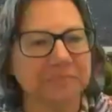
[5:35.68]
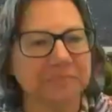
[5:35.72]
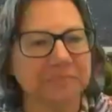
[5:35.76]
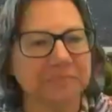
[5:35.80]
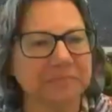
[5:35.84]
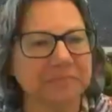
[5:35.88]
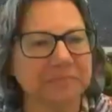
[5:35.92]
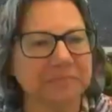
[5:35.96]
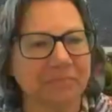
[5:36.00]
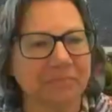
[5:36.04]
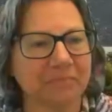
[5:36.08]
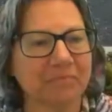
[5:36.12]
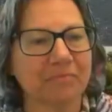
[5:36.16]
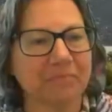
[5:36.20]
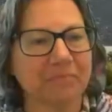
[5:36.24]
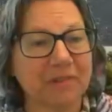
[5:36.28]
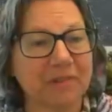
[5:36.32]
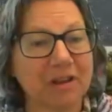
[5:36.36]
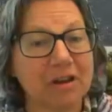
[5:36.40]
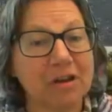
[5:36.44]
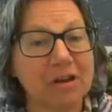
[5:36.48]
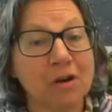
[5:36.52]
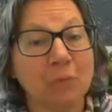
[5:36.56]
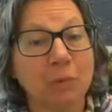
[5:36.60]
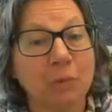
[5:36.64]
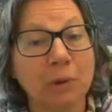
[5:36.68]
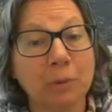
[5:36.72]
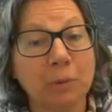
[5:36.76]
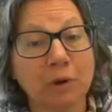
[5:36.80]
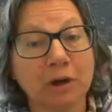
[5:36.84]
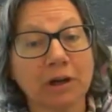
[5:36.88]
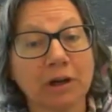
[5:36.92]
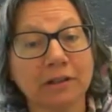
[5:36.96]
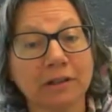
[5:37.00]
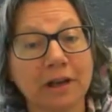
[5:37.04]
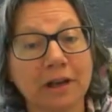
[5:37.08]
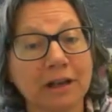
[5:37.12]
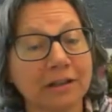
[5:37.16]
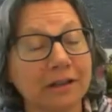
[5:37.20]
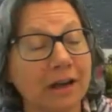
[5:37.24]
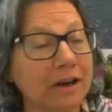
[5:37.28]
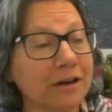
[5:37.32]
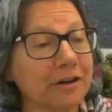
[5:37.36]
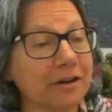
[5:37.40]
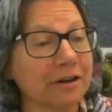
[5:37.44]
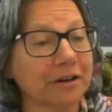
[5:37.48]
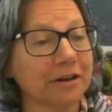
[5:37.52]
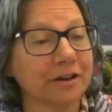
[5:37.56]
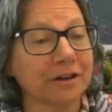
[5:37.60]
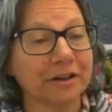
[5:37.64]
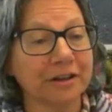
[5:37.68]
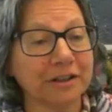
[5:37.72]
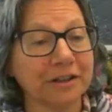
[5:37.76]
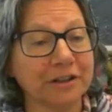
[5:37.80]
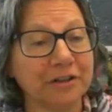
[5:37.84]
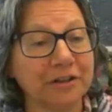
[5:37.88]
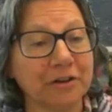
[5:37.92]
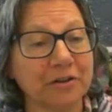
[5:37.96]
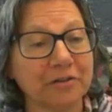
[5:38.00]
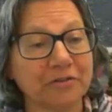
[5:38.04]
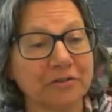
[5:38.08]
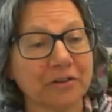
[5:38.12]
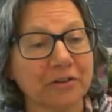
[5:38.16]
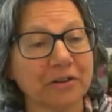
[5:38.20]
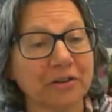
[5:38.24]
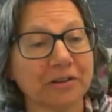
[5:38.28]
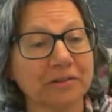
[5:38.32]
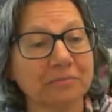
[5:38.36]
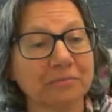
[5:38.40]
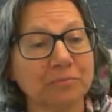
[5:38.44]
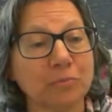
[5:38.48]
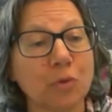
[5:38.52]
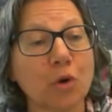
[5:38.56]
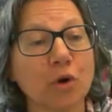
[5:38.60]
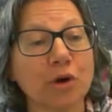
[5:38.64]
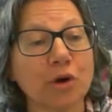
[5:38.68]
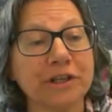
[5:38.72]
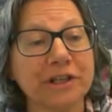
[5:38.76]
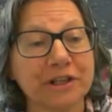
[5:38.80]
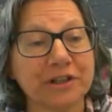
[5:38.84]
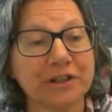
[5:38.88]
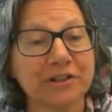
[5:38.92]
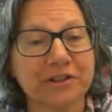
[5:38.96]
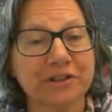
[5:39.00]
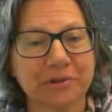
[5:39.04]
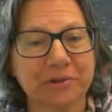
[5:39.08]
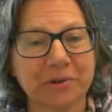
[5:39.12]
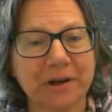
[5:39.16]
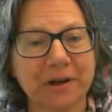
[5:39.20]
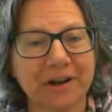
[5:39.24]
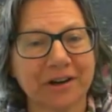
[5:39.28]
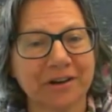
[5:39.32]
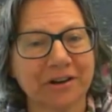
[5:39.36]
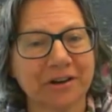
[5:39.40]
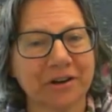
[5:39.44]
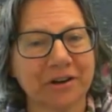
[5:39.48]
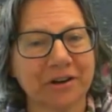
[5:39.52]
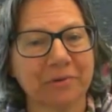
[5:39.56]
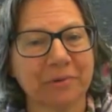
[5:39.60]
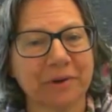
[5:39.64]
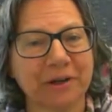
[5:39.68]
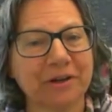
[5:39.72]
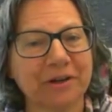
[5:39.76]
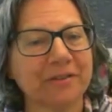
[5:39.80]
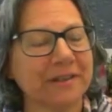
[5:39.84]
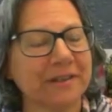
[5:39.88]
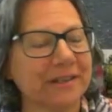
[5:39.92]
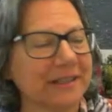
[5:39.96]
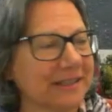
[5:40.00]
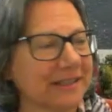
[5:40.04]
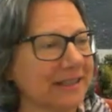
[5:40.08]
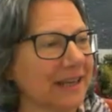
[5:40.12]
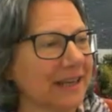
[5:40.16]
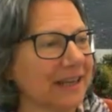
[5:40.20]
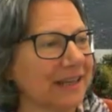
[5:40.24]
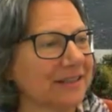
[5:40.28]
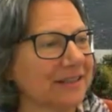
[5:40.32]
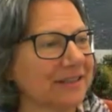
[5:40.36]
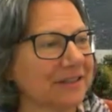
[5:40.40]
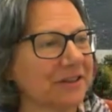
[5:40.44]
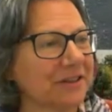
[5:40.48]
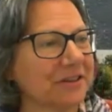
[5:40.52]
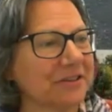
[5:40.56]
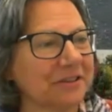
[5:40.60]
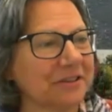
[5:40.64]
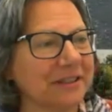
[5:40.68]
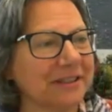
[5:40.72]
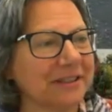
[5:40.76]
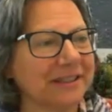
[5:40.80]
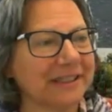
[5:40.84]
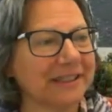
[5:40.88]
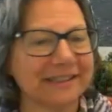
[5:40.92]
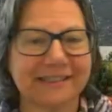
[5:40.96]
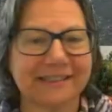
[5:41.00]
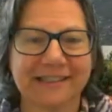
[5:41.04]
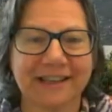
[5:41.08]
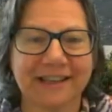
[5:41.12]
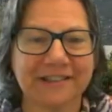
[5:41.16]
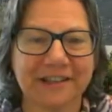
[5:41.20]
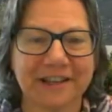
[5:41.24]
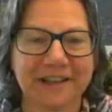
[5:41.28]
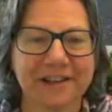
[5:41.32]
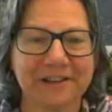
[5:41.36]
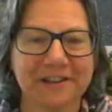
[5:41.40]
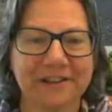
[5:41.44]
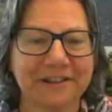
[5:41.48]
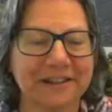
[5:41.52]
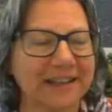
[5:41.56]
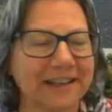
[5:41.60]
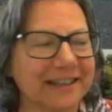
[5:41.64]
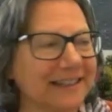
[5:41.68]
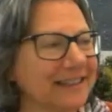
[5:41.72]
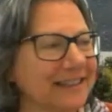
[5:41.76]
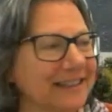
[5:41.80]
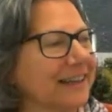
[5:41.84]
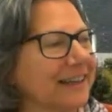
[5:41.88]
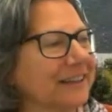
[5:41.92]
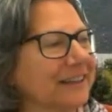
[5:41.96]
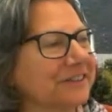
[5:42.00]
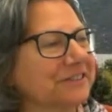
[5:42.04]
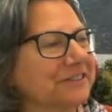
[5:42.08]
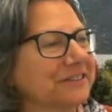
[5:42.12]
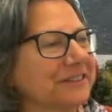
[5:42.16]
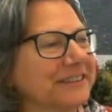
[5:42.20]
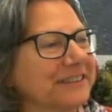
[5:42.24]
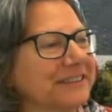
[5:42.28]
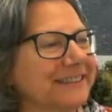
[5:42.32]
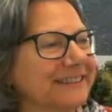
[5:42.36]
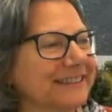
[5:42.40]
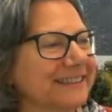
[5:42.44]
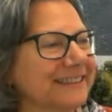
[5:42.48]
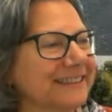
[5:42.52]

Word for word: mm-hmm we work a lot longer, you know, for more years throughout our career these days. So yeah. it sounds like a good idea, actually.